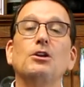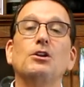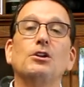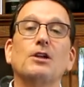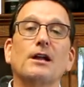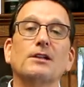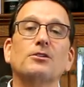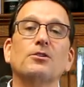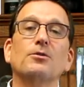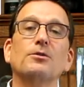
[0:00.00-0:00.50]

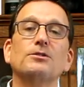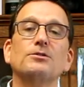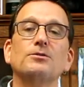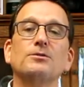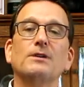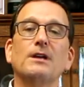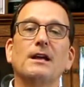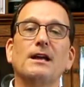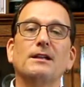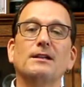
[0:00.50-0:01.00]
you're not going
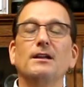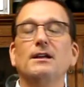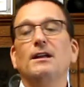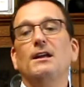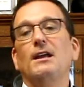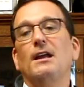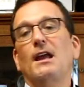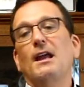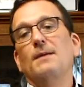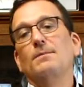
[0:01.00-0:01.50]
to get
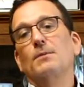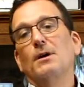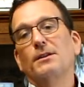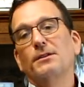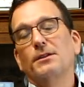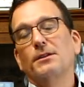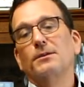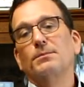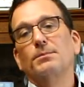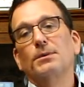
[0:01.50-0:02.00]
a
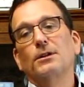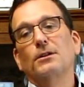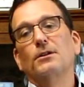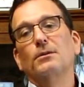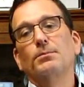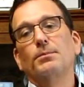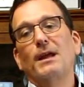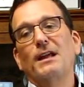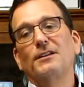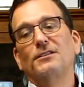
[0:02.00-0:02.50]
monthly
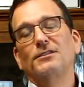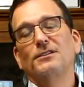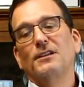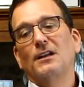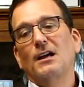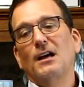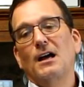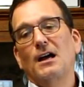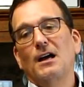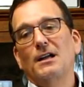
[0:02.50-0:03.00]
bill based
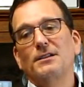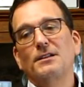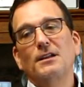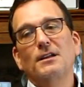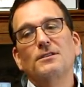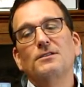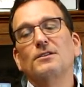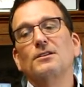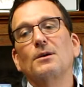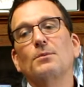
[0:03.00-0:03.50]
on
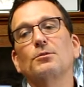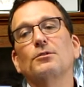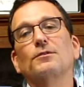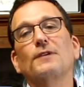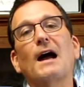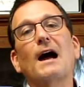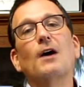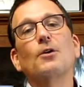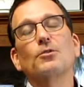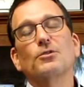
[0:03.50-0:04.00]
the number
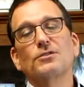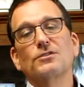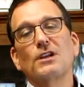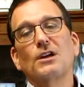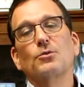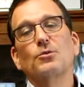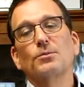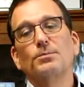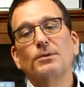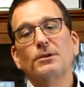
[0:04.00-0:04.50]
of hours
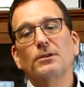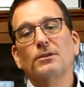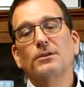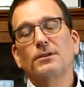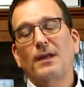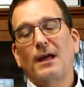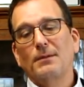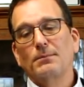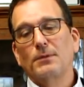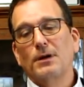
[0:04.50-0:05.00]
that were
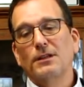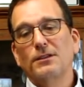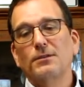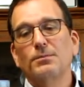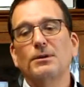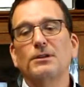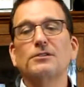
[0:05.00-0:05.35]
billed that month,